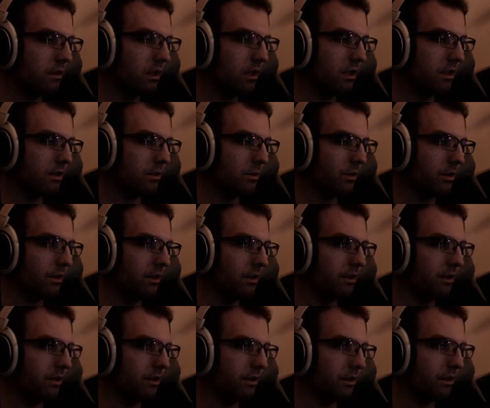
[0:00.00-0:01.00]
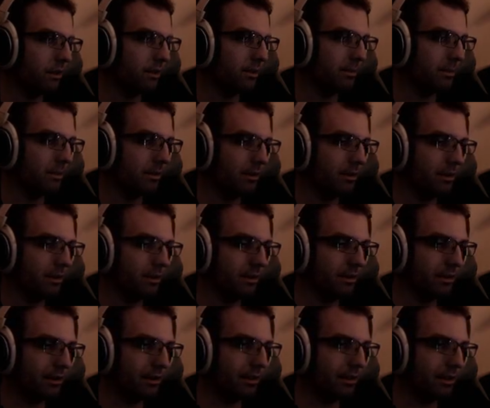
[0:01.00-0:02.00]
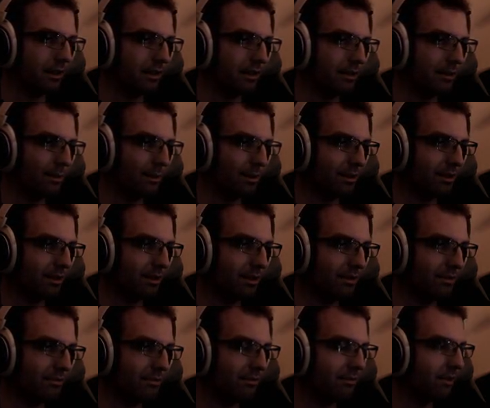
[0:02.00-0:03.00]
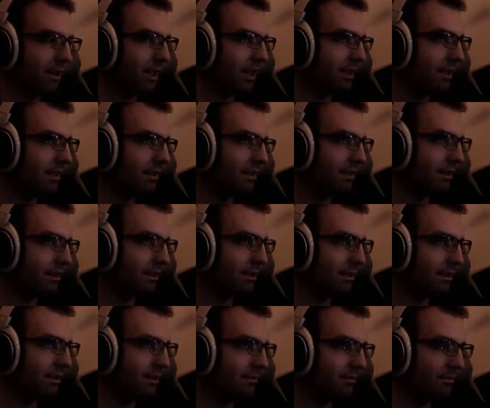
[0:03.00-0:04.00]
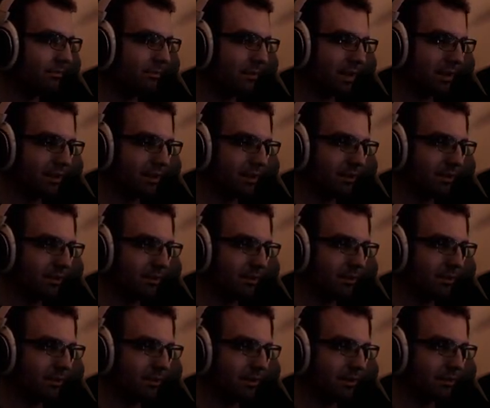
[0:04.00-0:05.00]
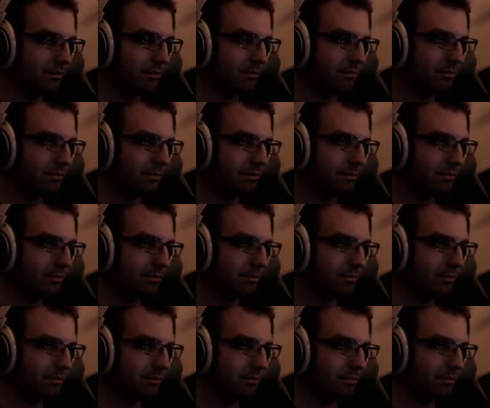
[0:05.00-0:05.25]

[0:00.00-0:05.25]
And so what, they're just like exploring in this like thriller fantasy or something? That sounds cool as fuck.